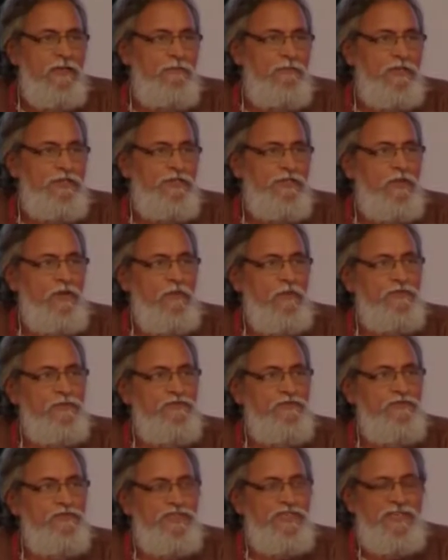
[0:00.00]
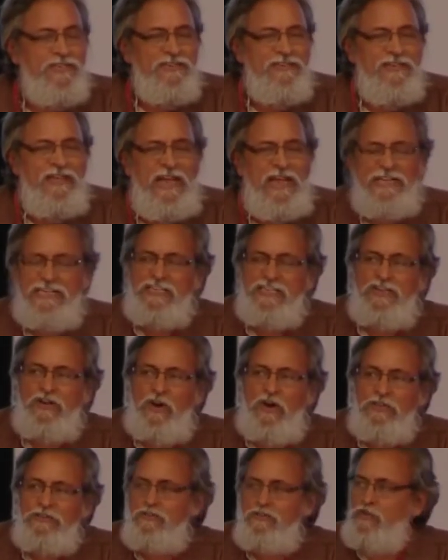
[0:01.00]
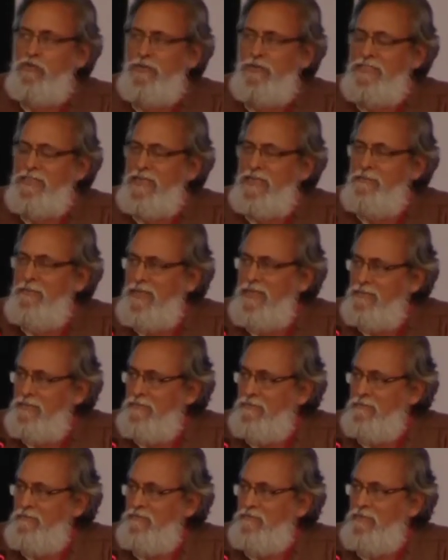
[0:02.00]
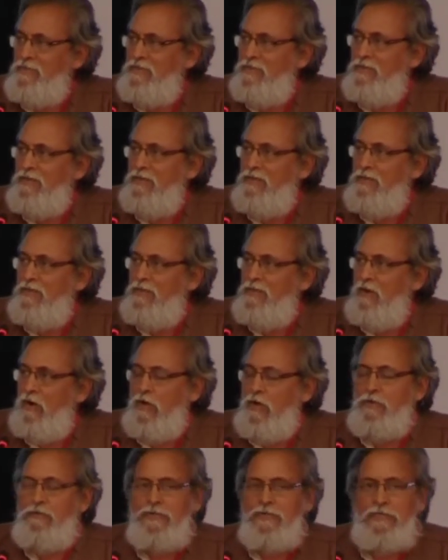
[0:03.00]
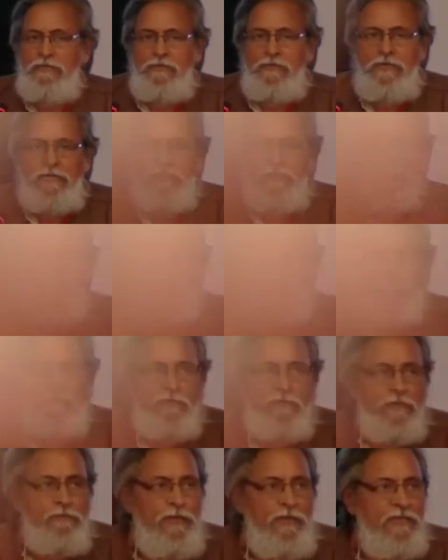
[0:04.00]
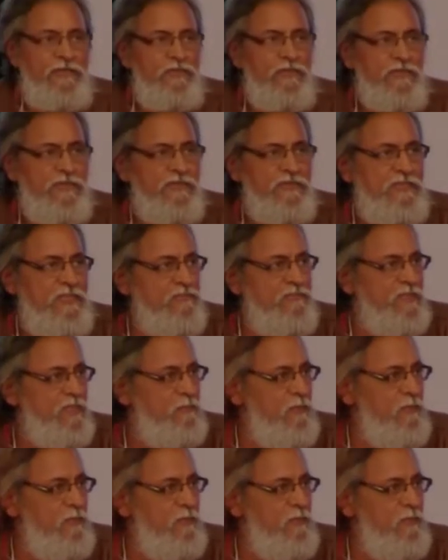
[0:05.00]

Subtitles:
a material of the future, at a cost nobody can imagine. All over the world, it is developed by using CVD